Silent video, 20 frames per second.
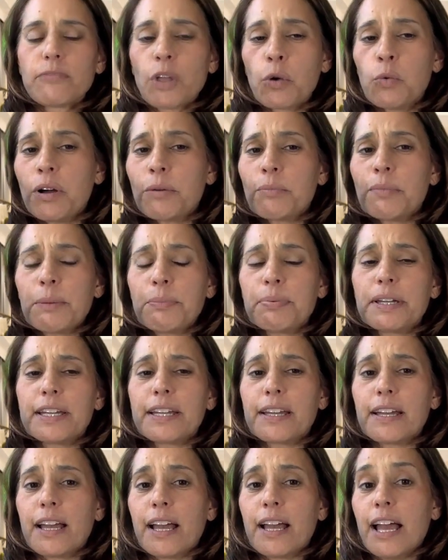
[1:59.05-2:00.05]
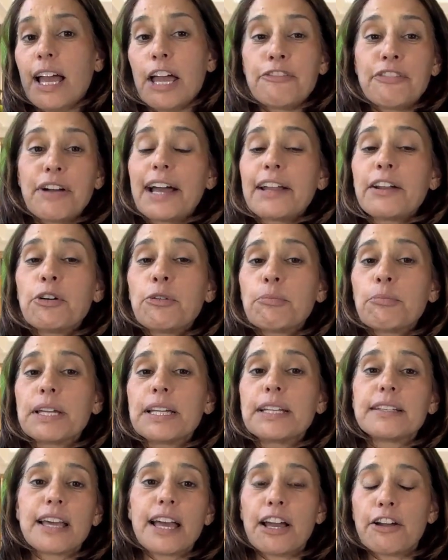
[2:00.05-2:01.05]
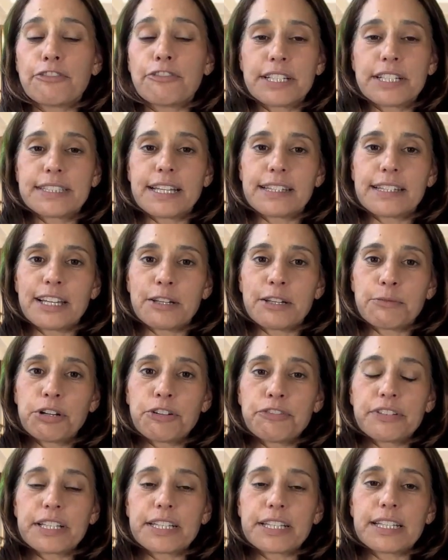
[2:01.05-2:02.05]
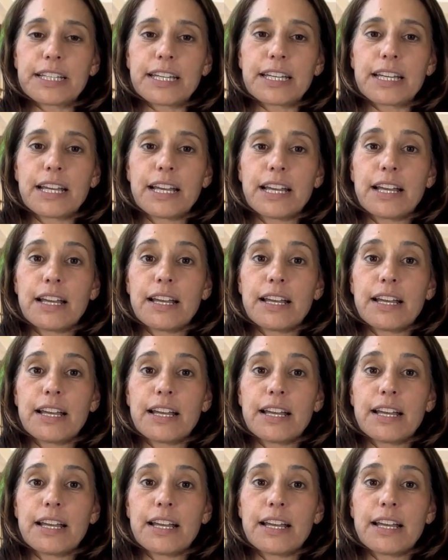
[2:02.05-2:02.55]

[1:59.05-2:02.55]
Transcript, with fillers: One might be if I don't meet every deadline perfectly,